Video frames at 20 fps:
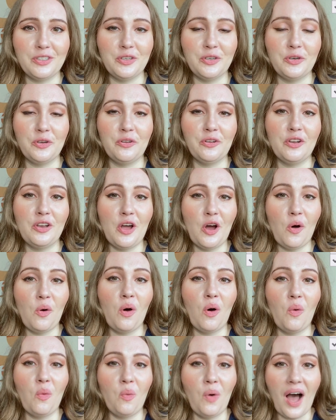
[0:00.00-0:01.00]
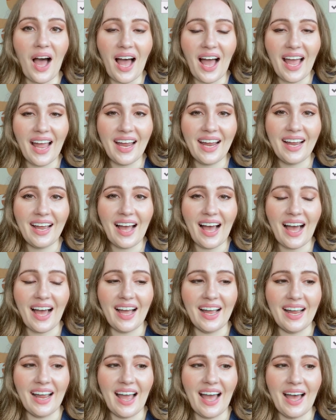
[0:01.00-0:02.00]
you'll know why
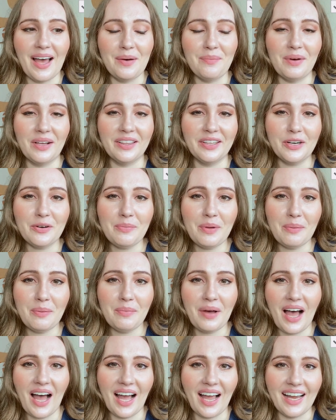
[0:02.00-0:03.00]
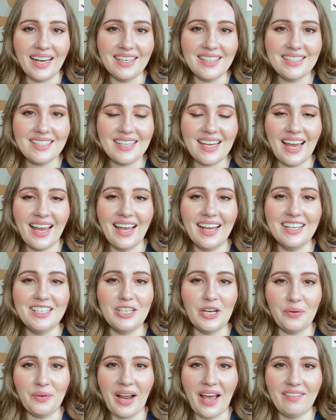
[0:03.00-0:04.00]
I am a little bit behind and
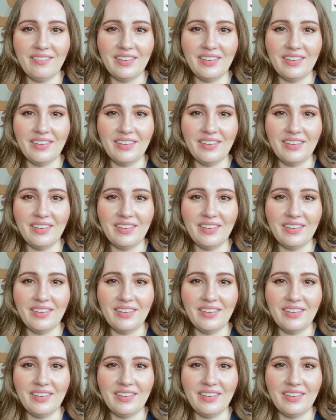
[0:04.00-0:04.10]
don't have